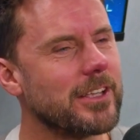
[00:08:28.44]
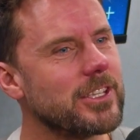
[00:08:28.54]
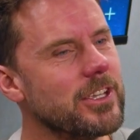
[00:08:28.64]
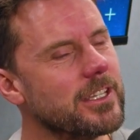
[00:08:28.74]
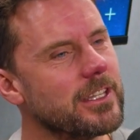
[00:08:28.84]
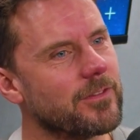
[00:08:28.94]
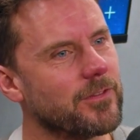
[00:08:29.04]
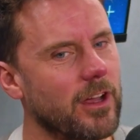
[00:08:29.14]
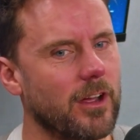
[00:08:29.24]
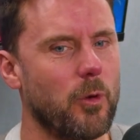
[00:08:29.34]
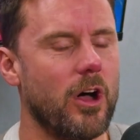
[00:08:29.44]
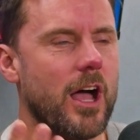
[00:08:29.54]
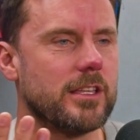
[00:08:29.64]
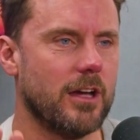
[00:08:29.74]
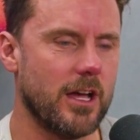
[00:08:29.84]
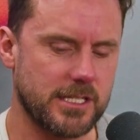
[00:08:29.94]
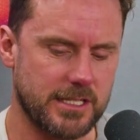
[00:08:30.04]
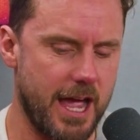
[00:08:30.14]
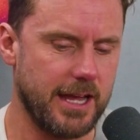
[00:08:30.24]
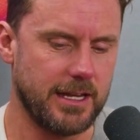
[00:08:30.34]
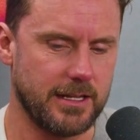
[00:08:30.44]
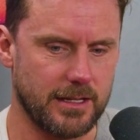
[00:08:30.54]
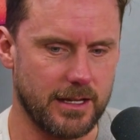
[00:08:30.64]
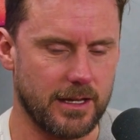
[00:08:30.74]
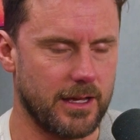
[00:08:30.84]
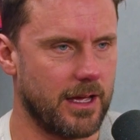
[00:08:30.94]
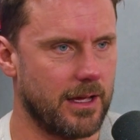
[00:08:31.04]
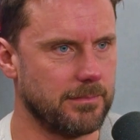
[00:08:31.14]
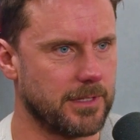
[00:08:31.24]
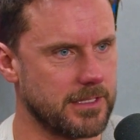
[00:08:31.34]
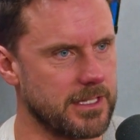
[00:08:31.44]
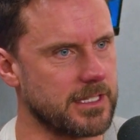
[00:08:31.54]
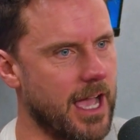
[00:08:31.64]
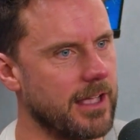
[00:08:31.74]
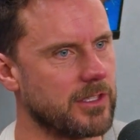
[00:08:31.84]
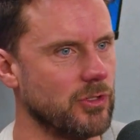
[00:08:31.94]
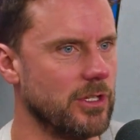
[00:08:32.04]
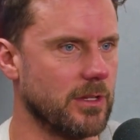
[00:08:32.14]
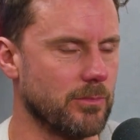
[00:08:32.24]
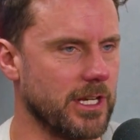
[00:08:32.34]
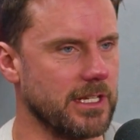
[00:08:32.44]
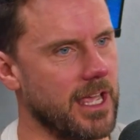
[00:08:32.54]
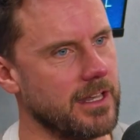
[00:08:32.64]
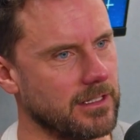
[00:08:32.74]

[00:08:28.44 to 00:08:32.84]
Oh, so you did I stayed in the because there's huts or you can bring a tent.